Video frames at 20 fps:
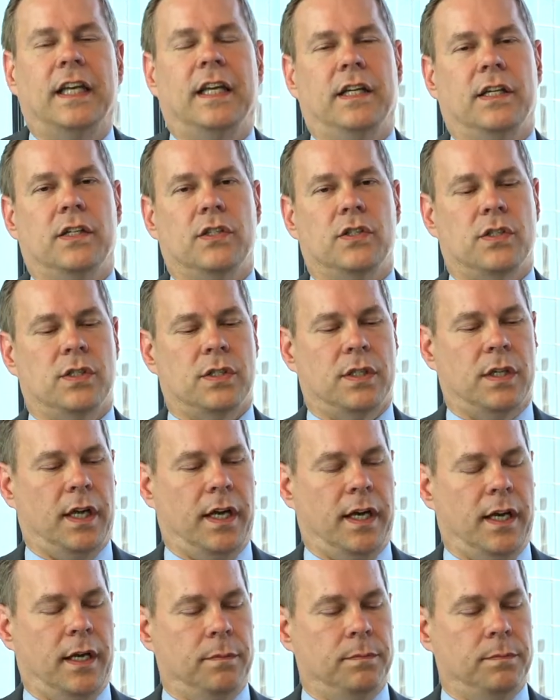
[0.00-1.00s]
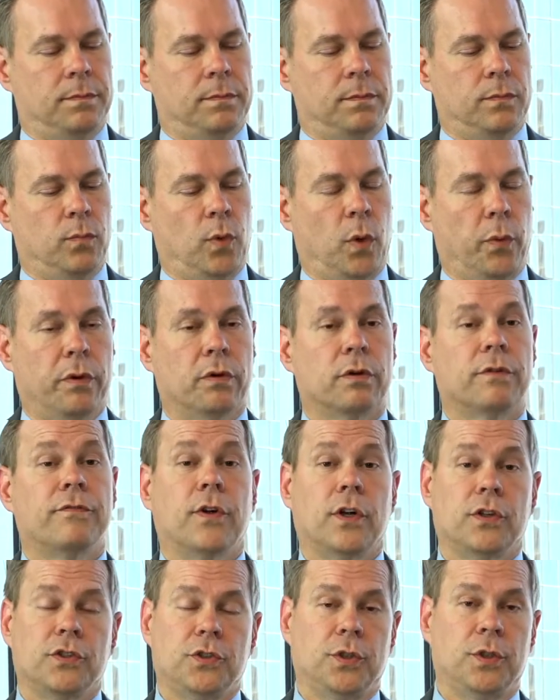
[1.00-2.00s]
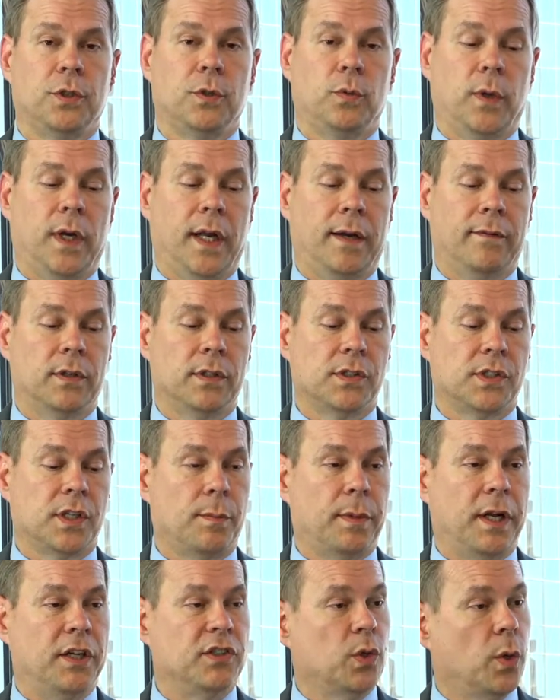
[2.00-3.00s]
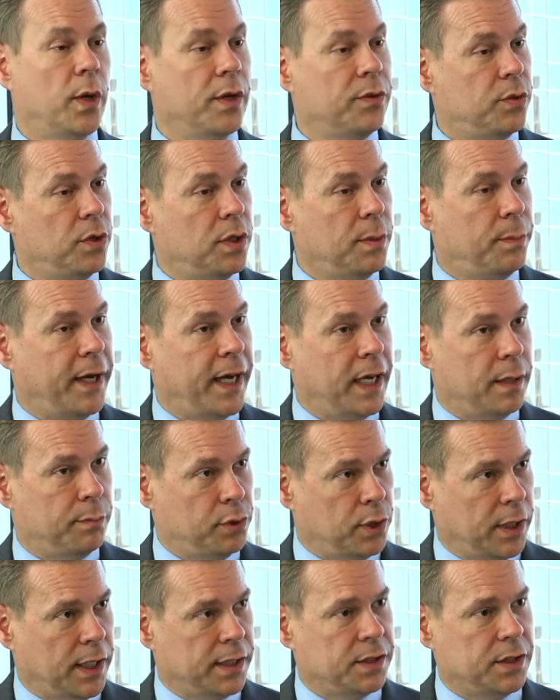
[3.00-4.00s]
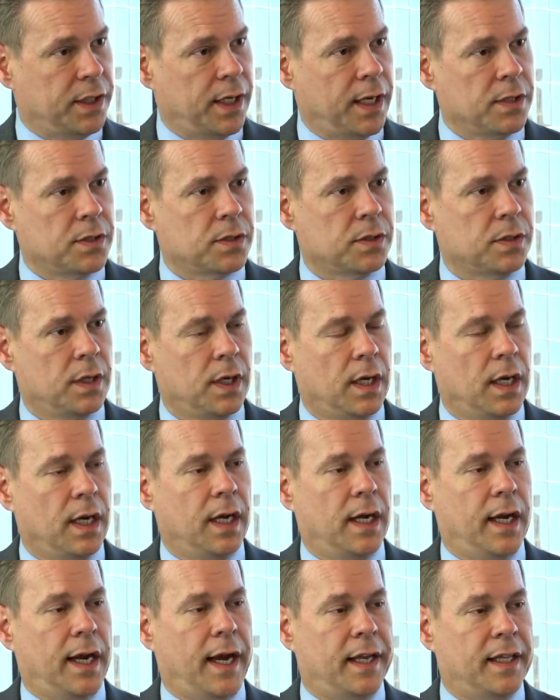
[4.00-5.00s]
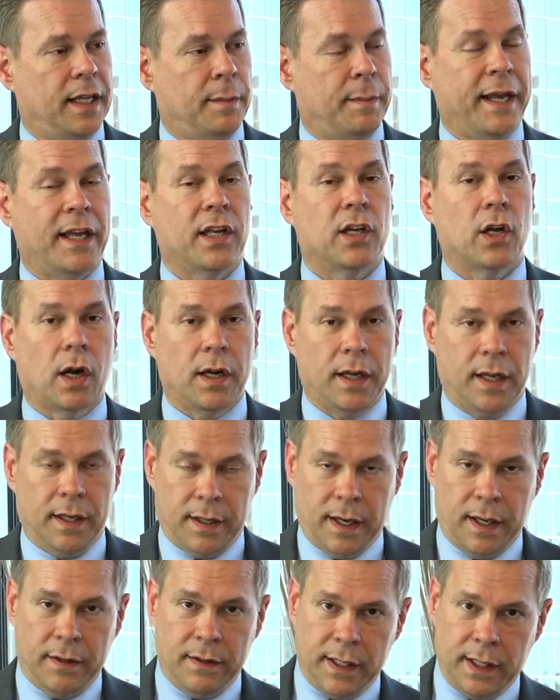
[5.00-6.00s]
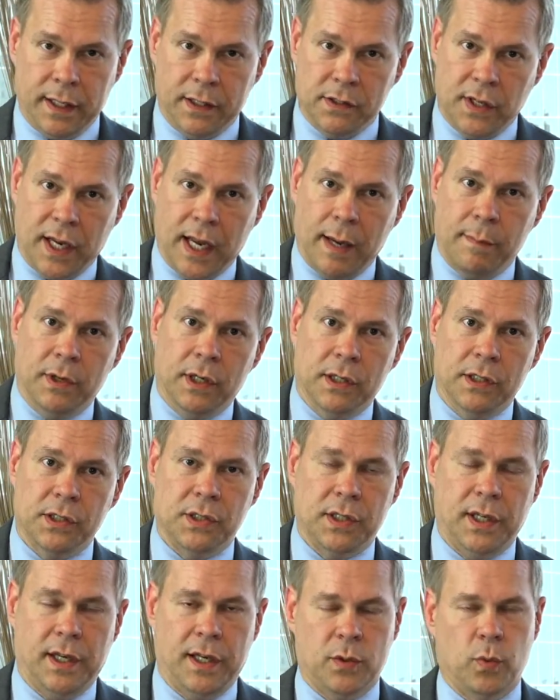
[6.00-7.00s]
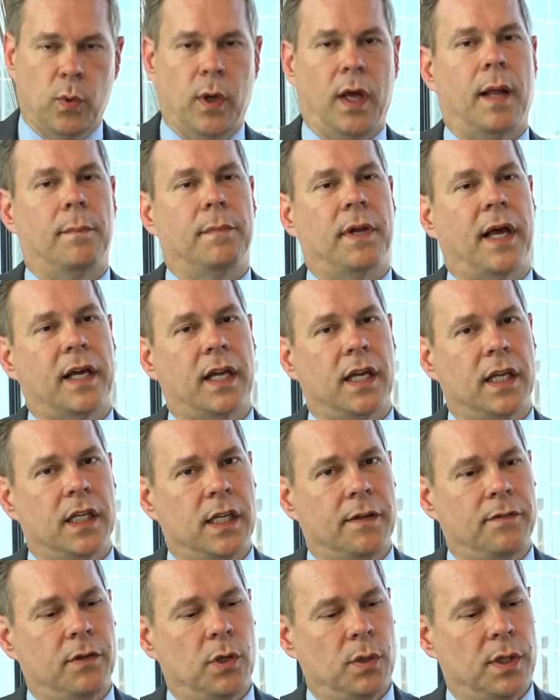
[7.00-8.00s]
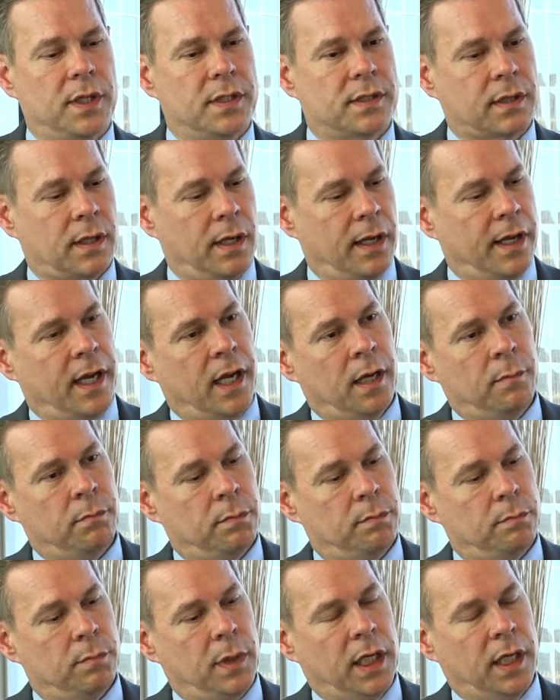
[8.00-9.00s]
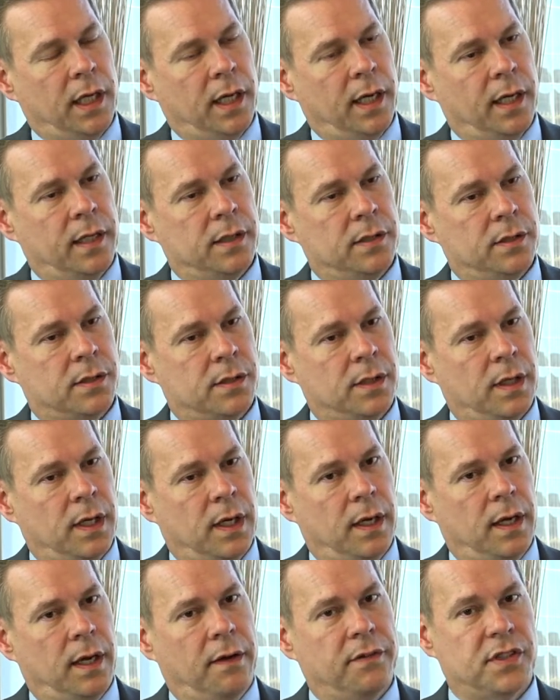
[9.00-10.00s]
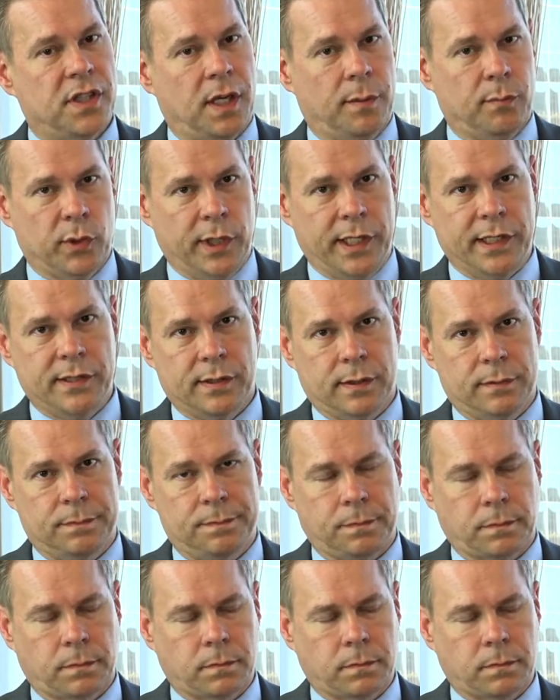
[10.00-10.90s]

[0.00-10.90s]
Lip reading: is what we refer to whenever somebody is going through the patent process, and they make and the examiner says, "Well, I'm not going to give you this claim because of some reason."